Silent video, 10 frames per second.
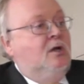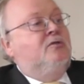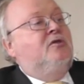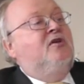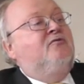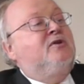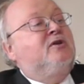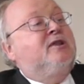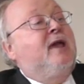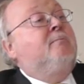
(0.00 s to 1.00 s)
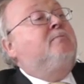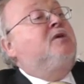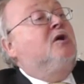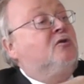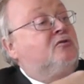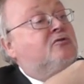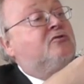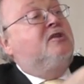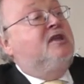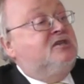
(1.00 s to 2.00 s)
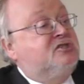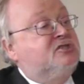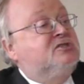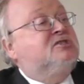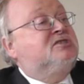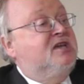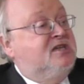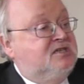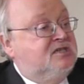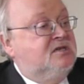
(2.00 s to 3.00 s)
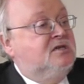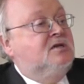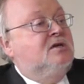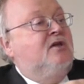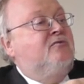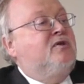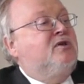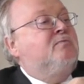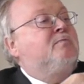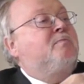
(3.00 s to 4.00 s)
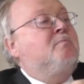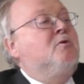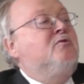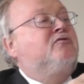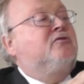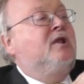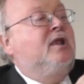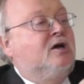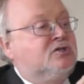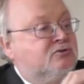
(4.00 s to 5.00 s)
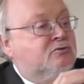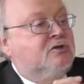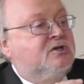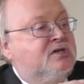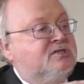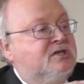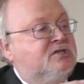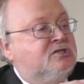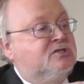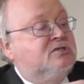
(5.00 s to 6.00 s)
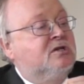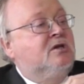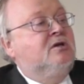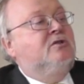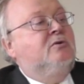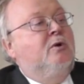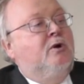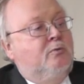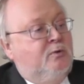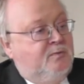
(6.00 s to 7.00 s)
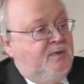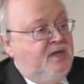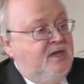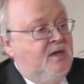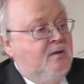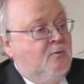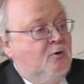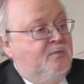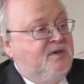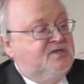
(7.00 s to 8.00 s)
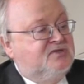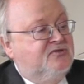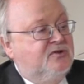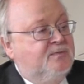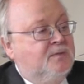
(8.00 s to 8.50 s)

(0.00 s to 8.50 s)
that if we could get beyond the nation state, if we could move to larger organisations, the world would be more peaceful.